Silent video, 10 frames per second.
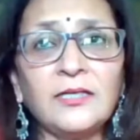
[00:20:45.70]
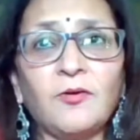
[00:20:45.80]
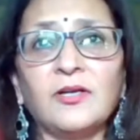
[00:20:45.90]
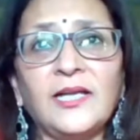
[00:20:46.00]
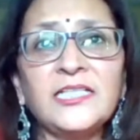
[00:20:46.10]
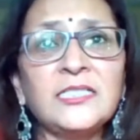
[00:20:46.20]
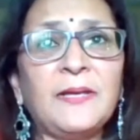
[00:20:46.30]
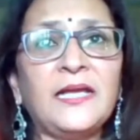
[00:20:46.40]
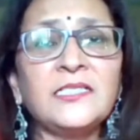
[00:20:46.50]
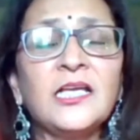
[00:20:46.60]
online
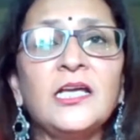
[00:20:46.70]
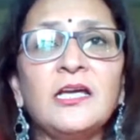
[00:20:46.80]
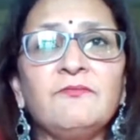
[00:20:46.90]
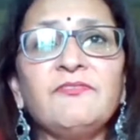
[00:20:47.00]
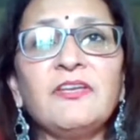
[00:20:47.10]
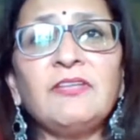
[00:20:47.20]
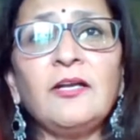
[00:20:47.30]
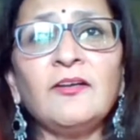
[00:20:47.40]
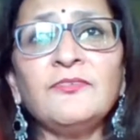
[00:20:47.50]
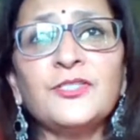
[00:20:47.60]
space. We've given a
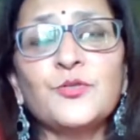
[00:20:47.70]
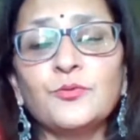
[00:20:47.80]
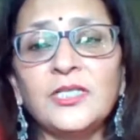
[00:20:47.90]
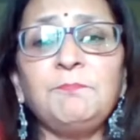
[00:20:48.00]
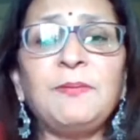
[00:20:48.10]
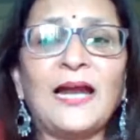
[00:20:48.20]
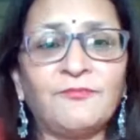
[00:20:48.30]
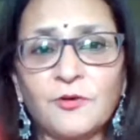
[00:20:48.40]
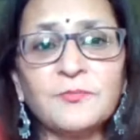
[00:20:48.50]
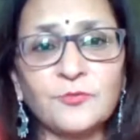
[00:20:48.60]
lot of student
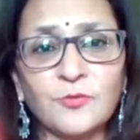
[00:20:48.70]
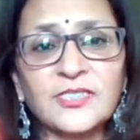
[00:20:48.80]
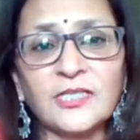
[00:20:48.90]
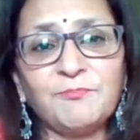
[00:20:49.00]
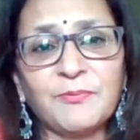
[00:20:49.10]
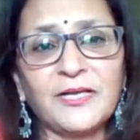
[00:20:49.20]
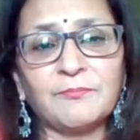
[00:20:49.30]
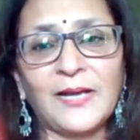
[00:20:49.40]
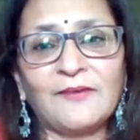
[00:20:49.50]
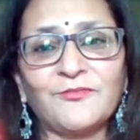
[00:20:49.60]
platforms, those kind of
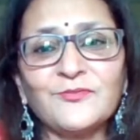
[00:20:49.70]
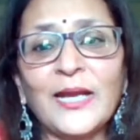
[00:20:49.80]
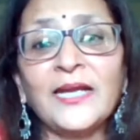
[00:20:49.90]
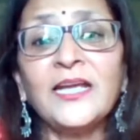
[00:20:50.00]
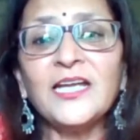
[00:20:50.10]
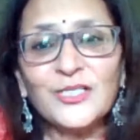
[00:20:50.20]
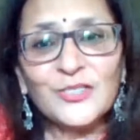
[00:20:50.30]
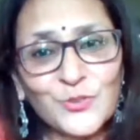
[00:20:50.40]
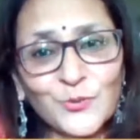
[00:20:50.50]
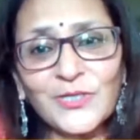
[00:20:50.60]
platforms where
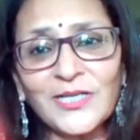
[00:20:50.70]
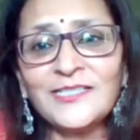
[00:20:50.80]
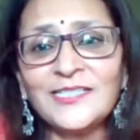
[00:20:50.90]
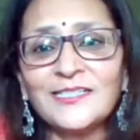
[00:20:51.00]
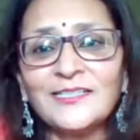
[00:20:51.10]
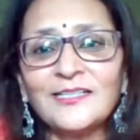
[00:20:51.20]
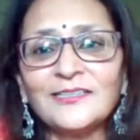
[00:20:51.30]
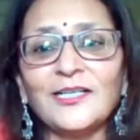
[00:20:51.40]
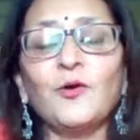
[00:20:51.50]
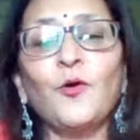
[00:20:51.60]
students,
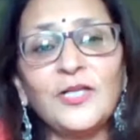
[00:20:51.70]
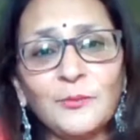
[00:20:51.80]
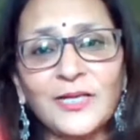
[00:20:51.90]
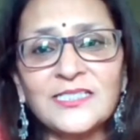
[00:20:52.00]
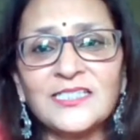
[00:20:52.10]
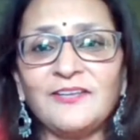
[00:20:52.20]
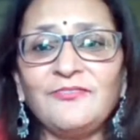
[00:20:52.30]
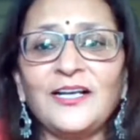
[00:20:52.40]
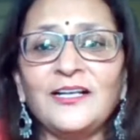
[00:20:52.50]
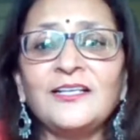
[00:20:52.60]
the older ones, give
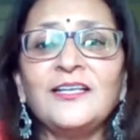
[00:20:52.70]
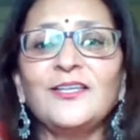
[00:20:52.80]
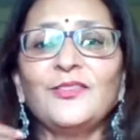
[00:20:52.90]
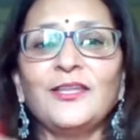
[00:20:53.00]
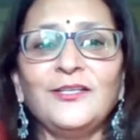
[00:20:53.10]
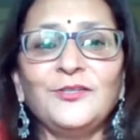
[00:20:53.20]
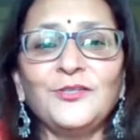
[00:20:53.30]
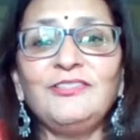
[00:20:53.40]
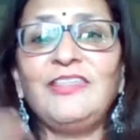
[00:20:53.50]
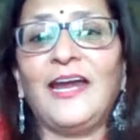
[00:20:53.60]

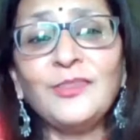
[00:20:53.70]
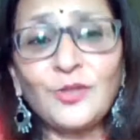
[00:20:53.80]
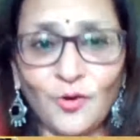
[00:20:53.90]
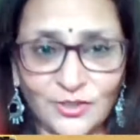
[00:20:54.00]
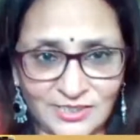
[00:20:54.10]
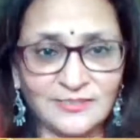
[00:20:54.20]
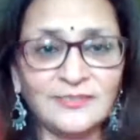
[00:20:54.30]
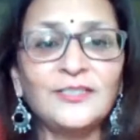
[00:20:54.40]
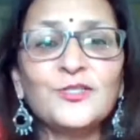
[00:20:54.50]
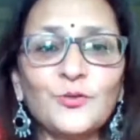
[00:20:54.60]
their thought
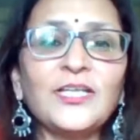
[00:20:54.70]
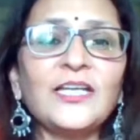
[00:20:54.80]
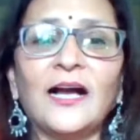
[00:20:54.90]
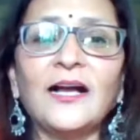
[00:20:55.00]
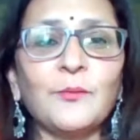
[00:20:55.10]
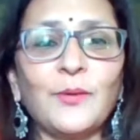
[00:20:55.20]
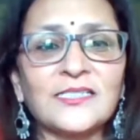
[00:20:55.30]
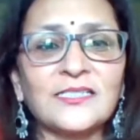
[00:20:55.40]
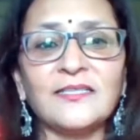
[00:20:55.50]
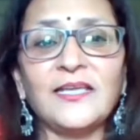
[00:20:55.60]
to the younger
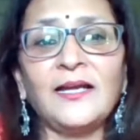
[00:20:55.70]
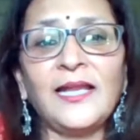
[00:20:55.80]
ones. They are